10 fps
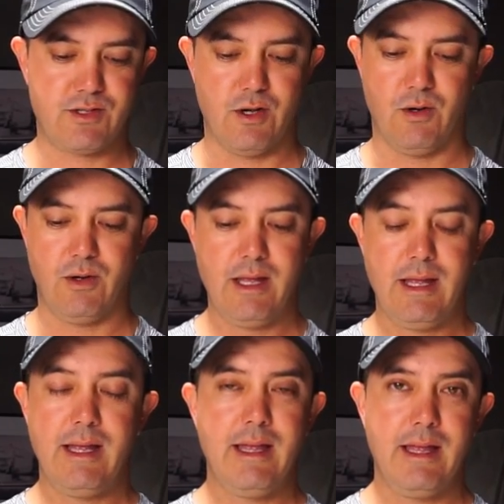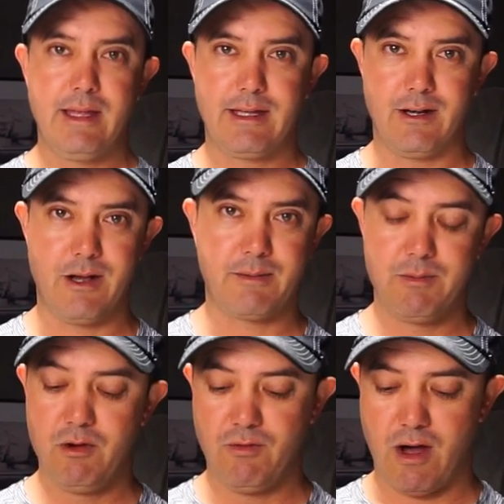So, you know, I'm going
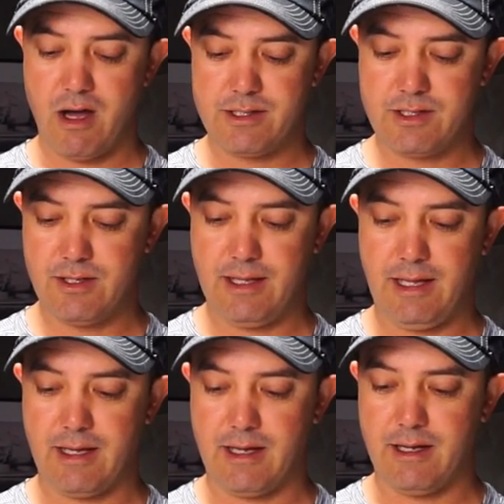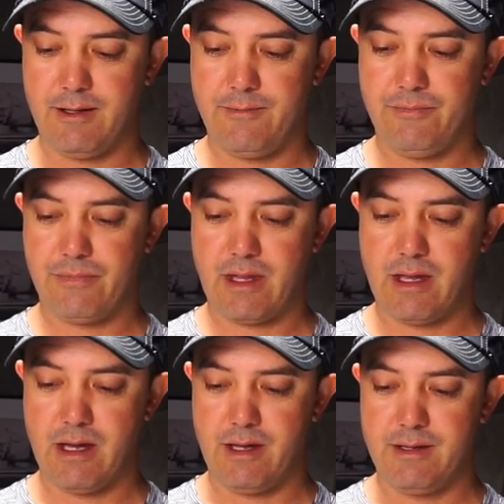to move on to the uh,
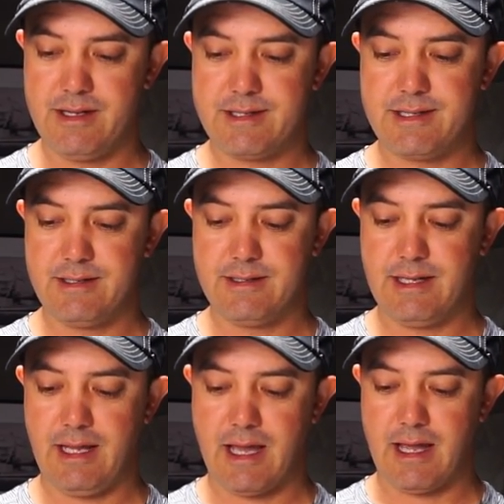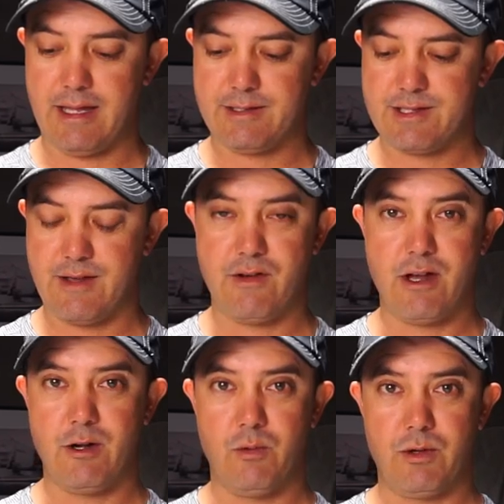uh, Nissin DI
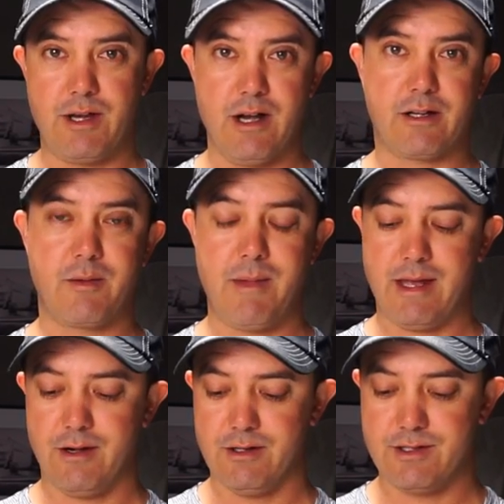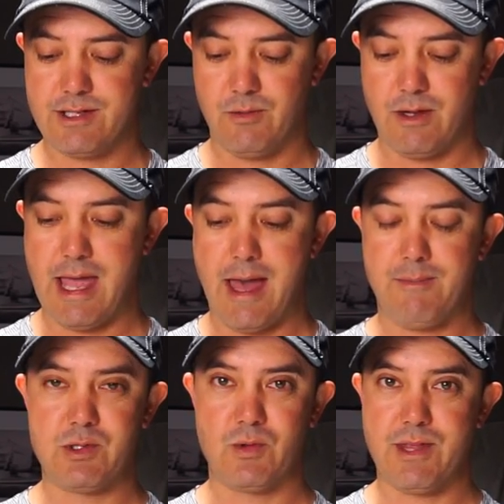700 with the Air Commander and see what
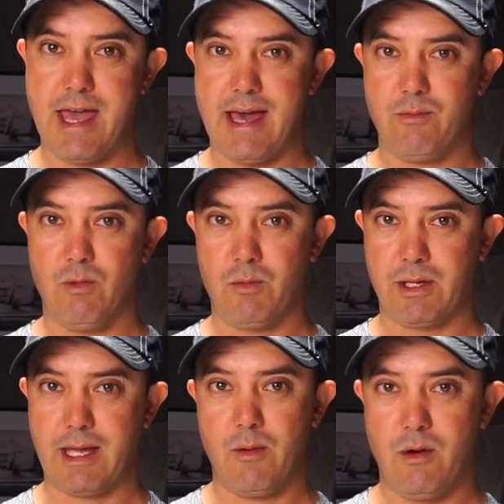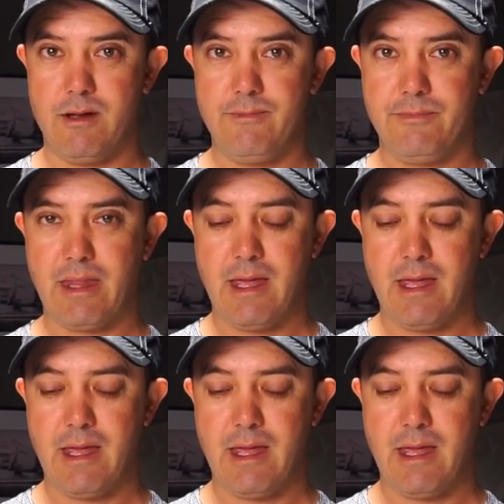happens with that when we get one.